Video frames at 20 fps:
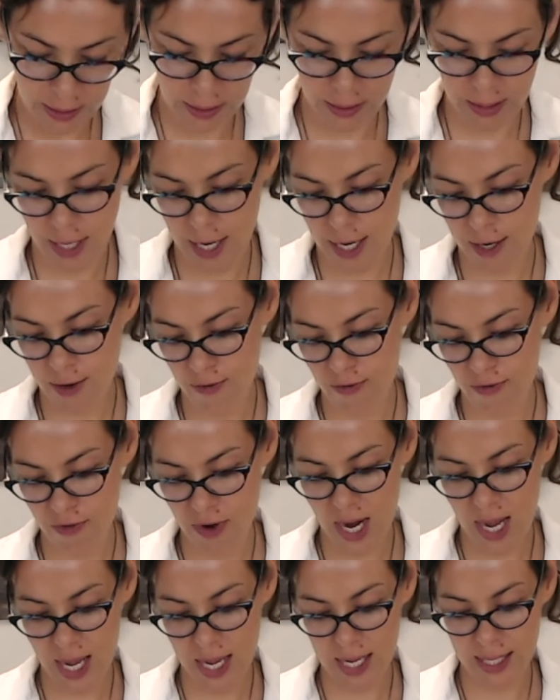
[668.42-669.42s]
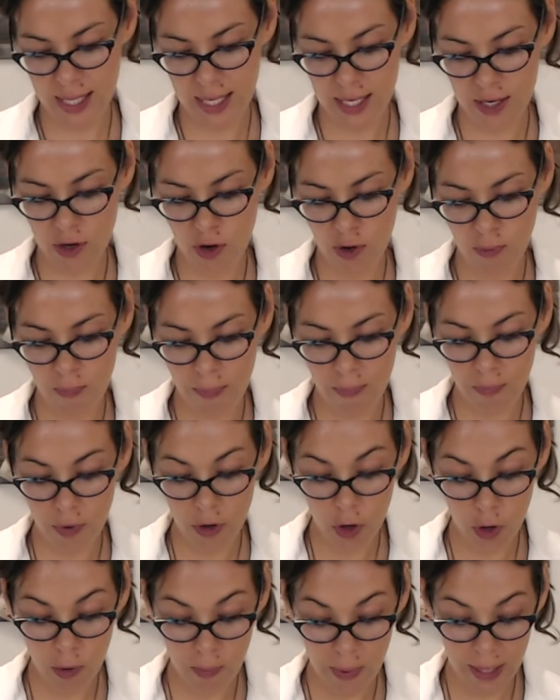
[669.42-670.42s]
kind of flat and
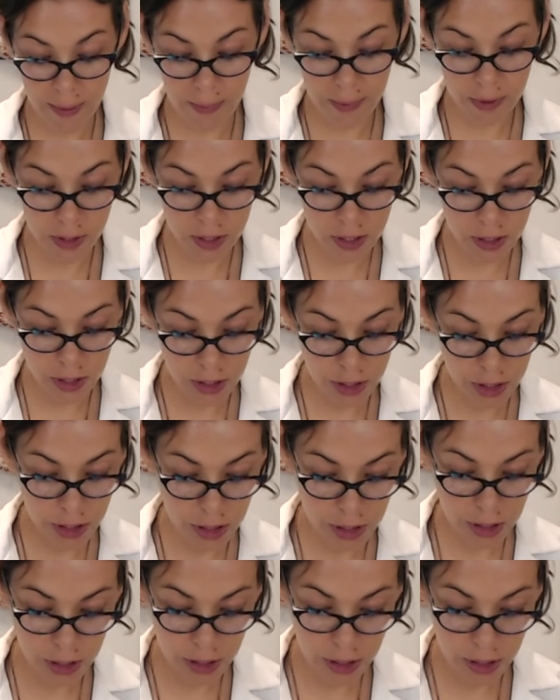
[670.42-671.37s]
no bubbles.